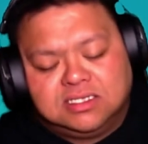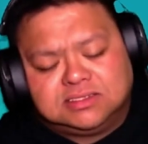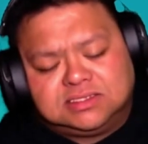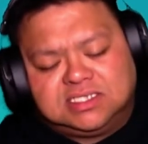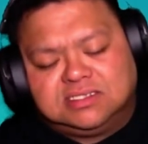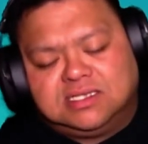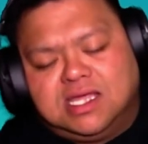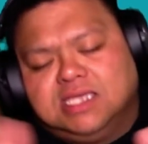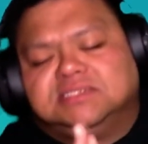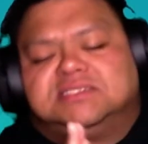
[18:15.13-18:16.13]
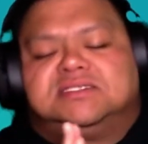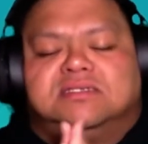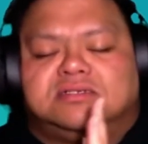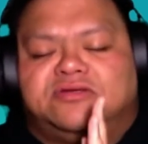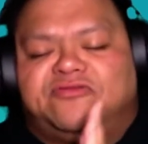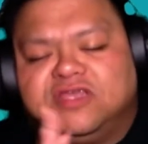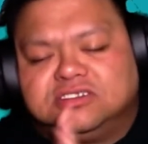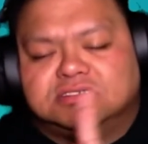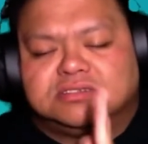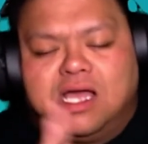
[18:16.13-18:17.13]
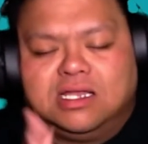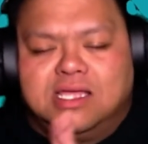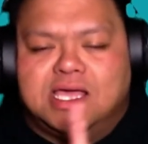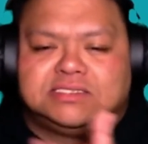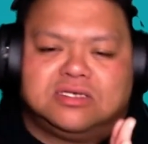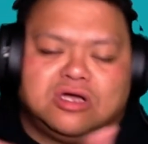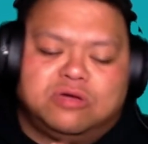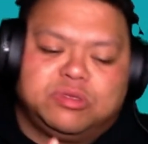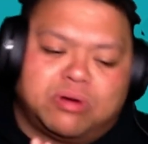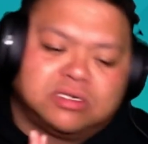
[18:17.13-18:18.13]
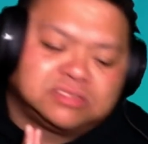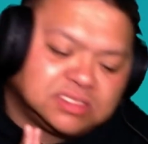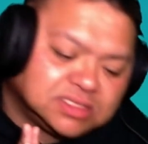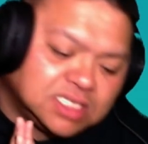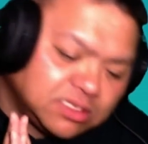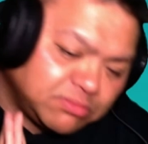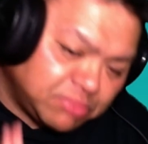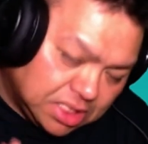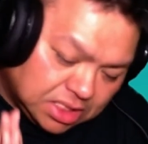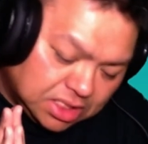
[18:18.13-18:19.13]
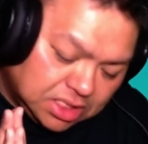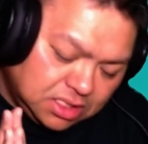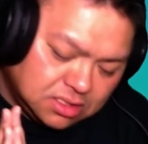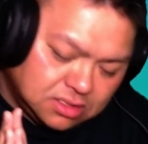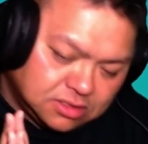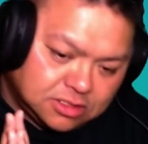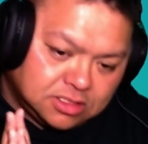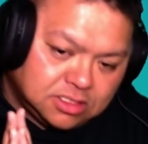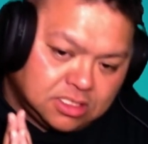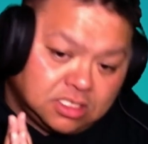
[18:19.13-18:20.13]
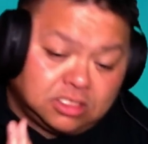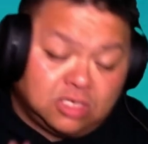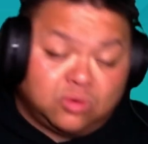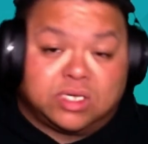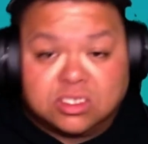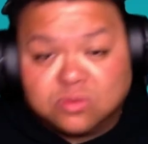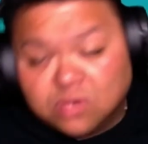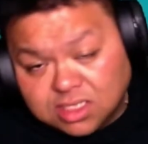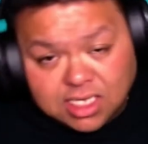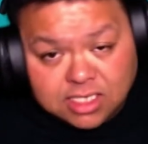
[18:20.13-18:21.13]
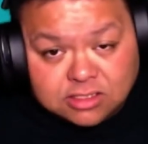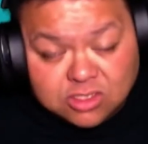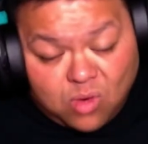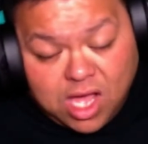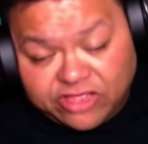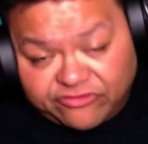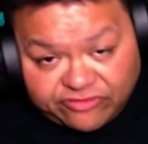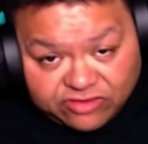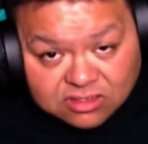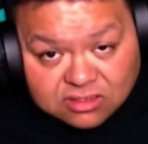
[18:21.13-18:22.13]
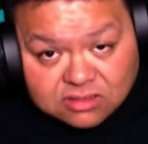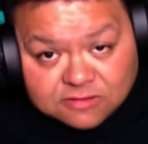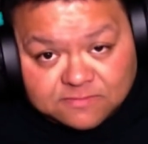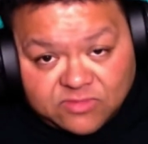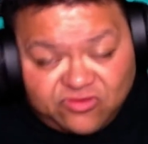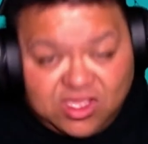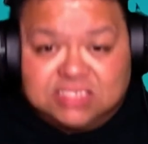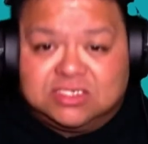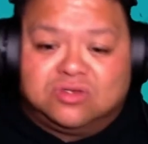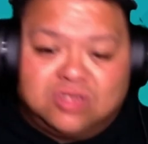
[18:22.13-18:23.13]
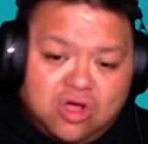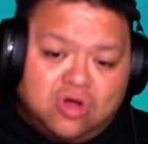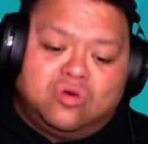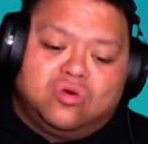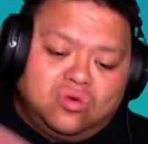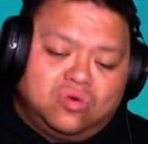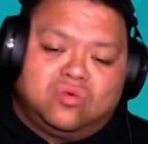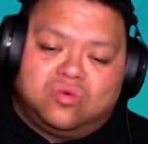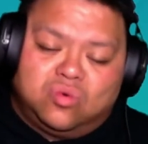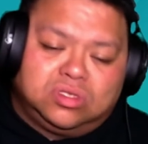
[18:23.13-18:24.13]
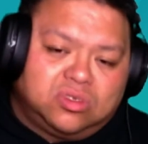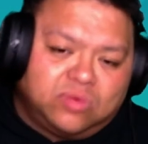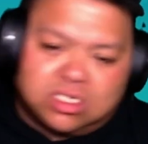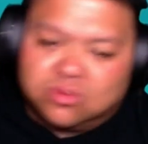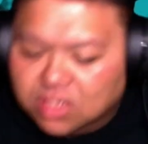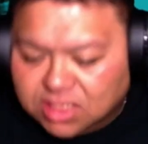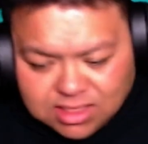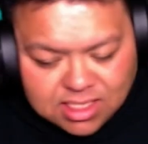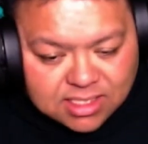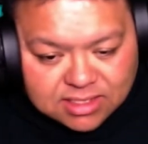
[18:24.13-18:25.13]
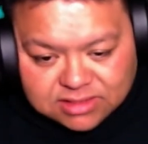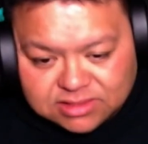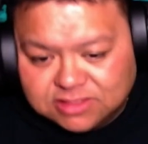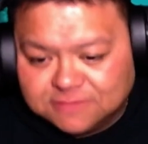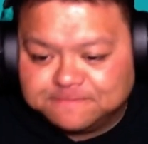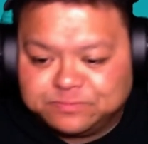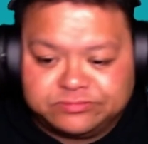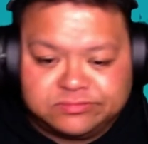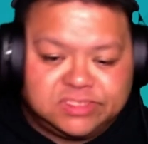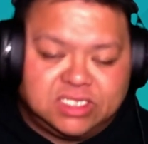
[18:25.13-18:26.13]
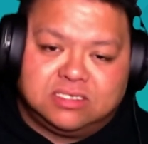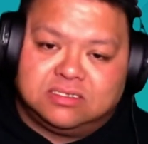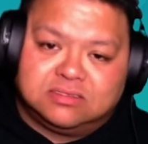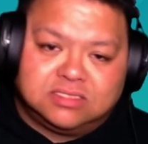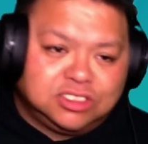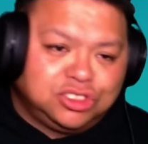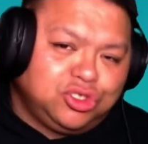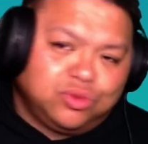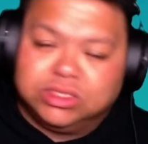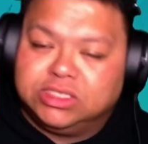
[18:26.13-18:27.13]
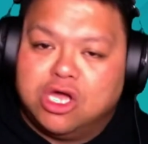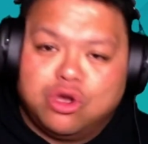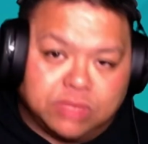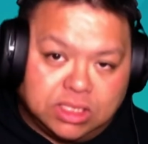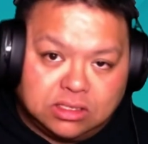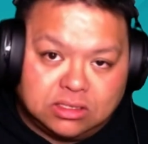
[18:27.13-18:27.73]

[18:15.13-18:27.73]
tonight's featured Holla at Your Homie person is gonna be the Wicked Wahine, the wife. If you guys don't know who the Wicked Wahine is, then do you really know me?